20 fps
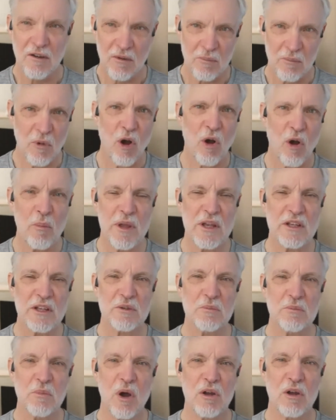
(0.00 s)
All makes
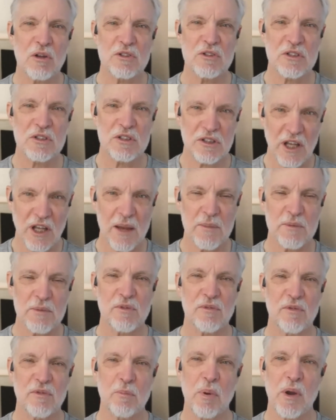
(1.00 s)
and models, types
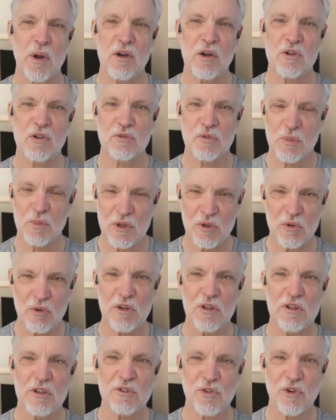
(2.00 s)
of repairs. We've been doing
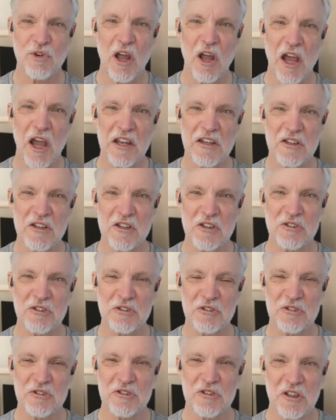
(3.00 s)
this for 9
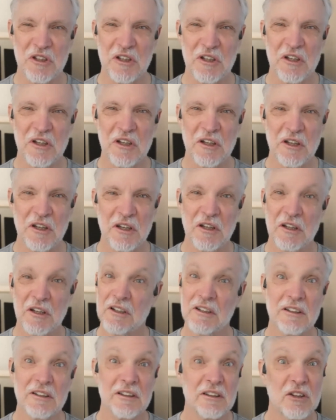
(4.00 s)
years.
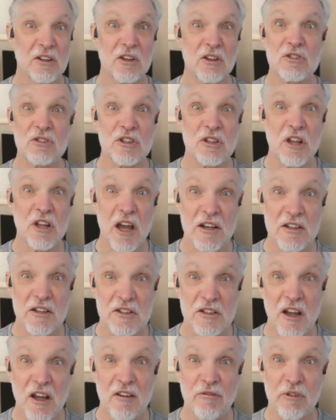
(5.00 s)
There's a ton of
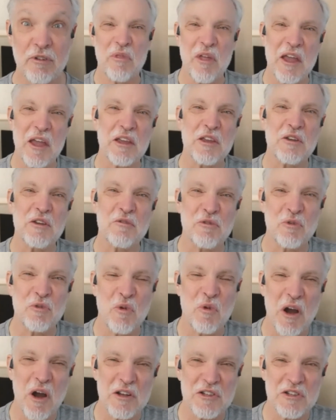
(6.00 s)
stuff. Thank you for
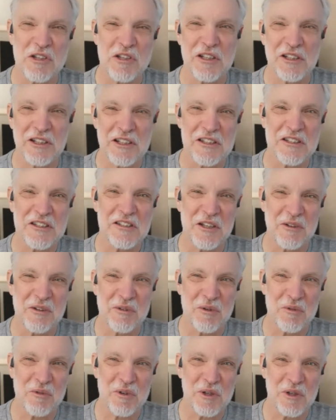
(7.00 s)
watching and listening. We
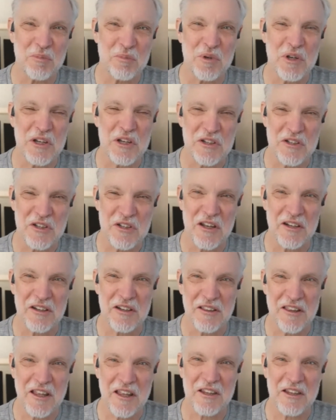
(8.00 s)
really appreciate it.
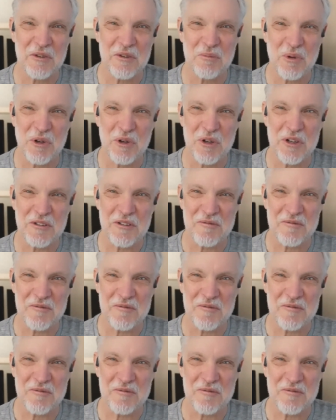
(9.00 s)
Thank you, Bernie.